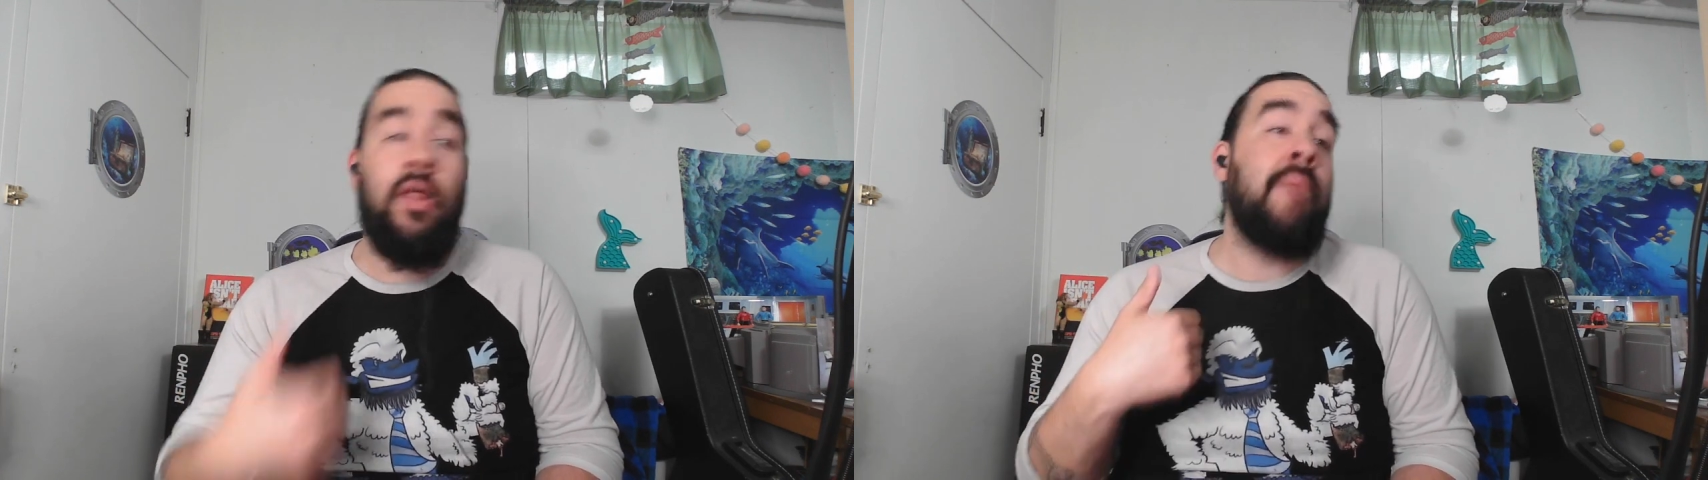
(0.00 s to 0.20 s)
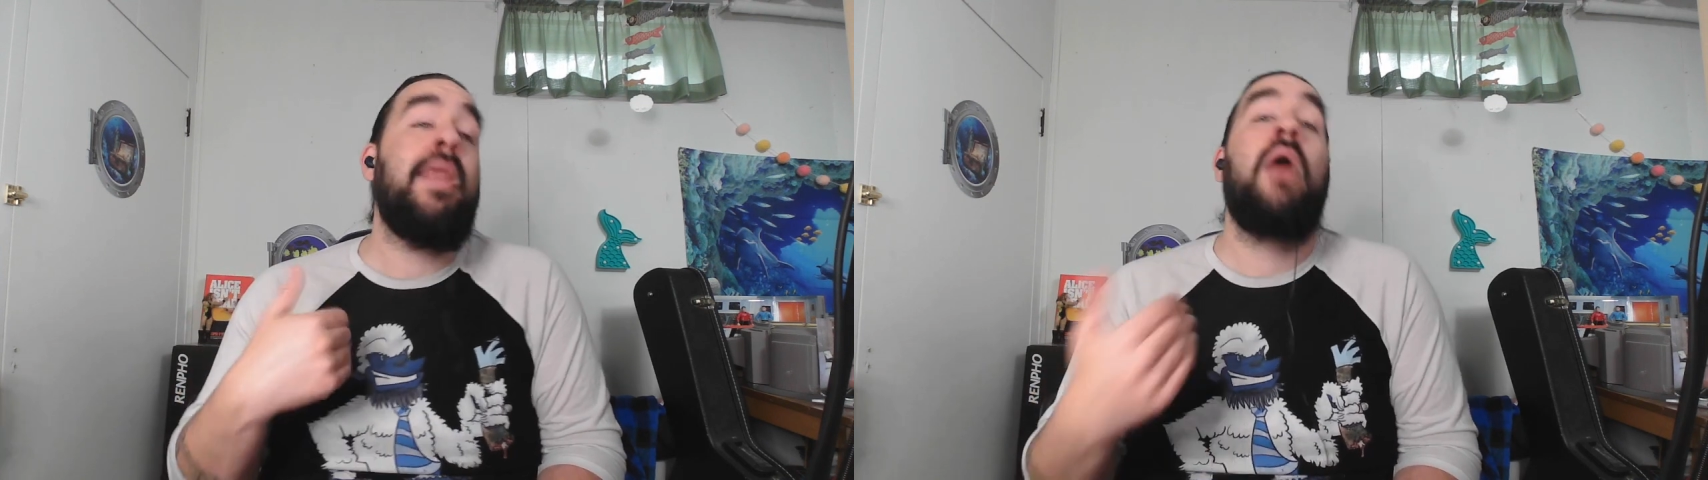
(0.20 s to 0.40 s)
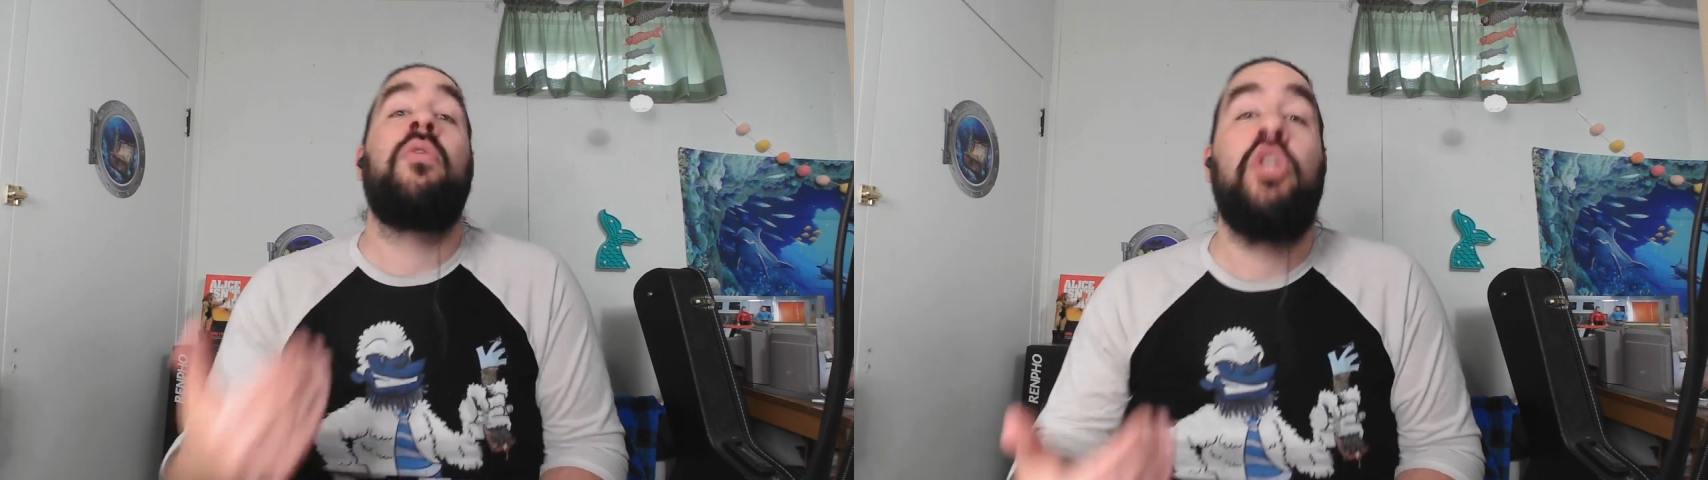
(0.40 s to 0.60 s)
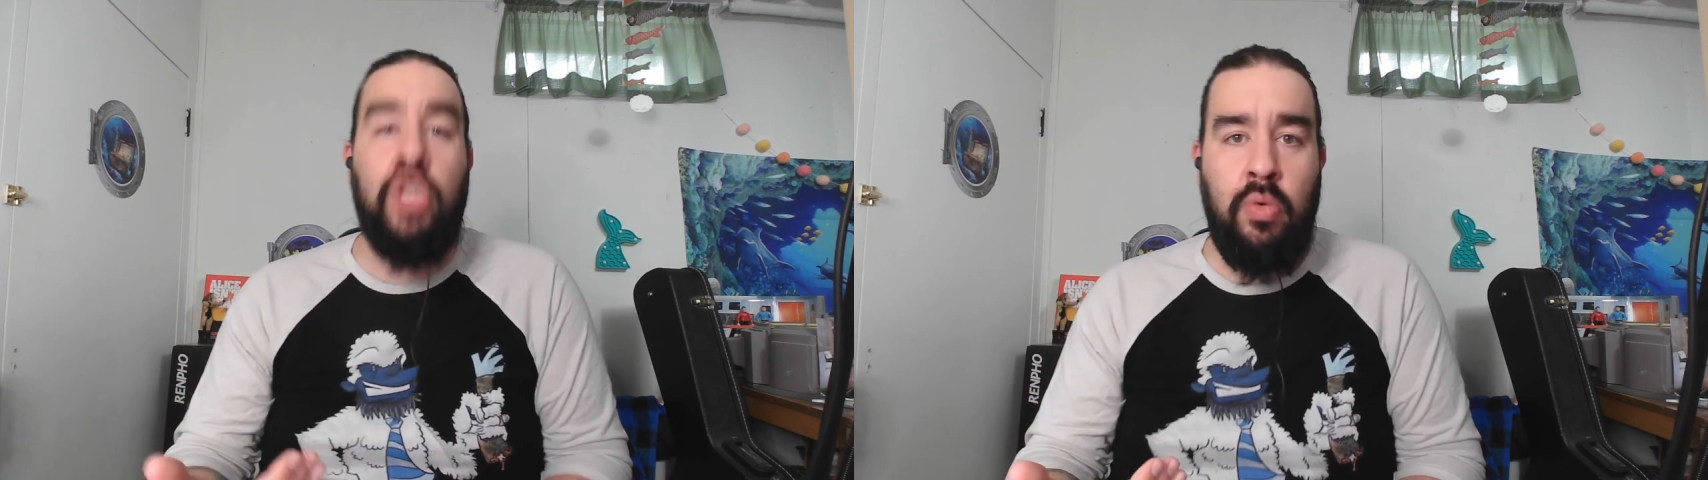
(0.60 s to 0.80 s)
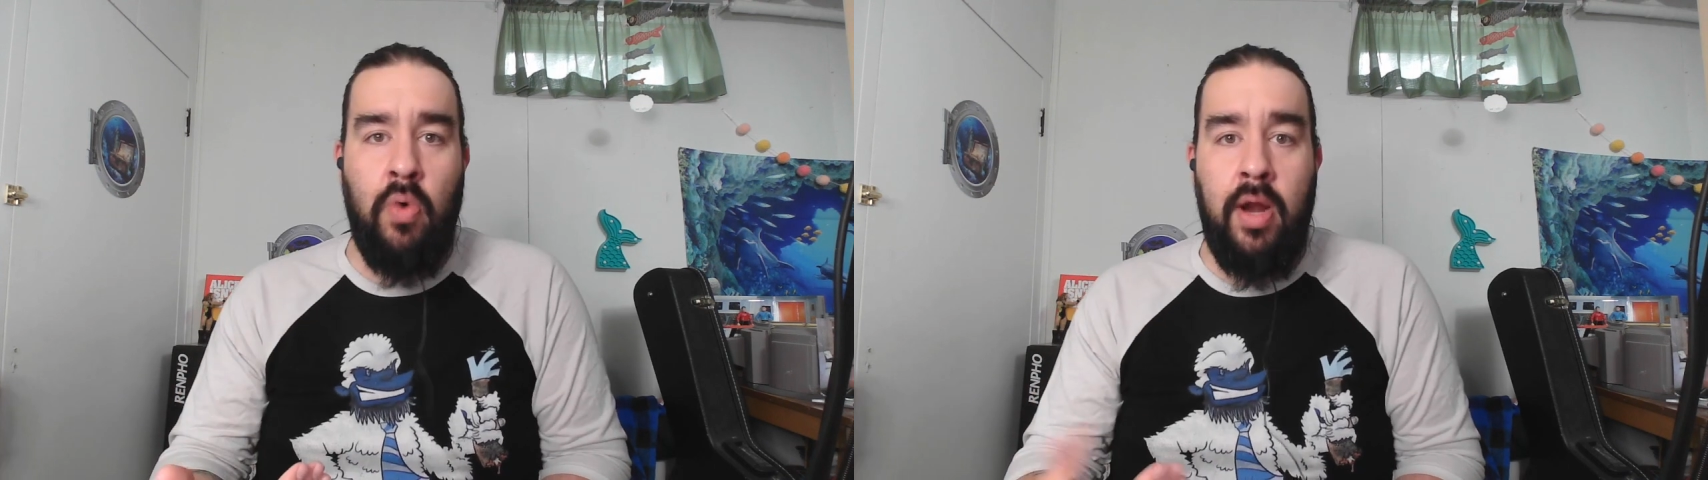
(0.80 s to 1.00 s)
I'm now in the
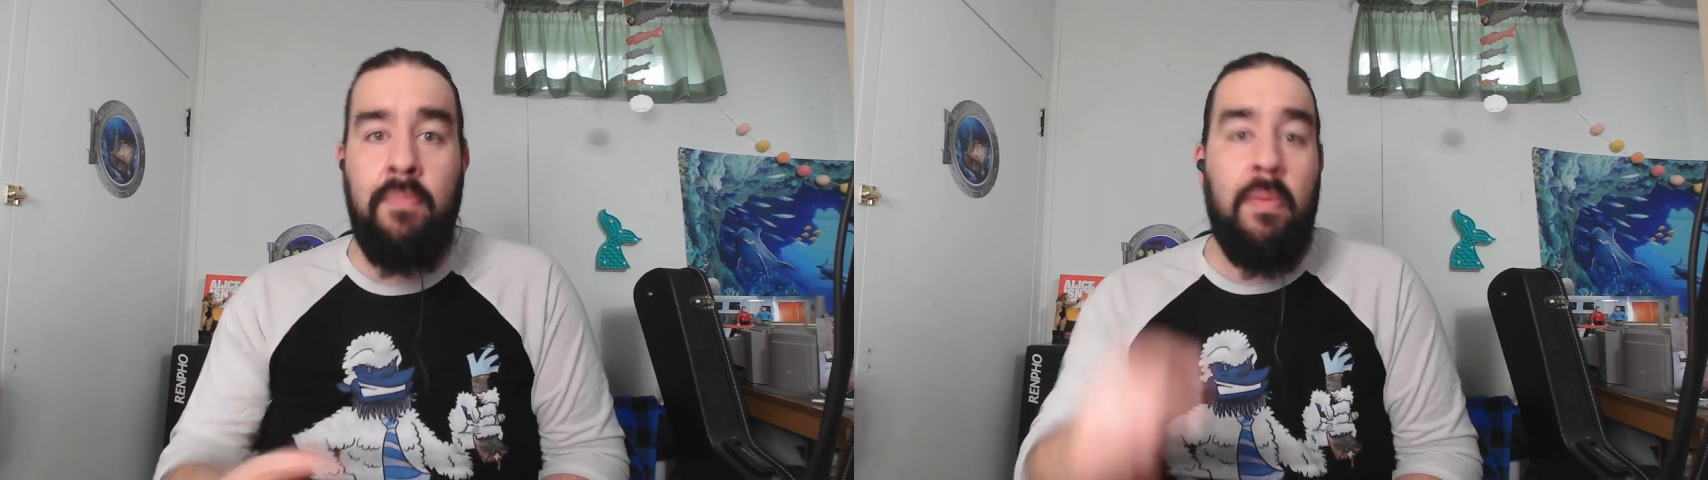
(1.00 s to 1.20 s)
G1.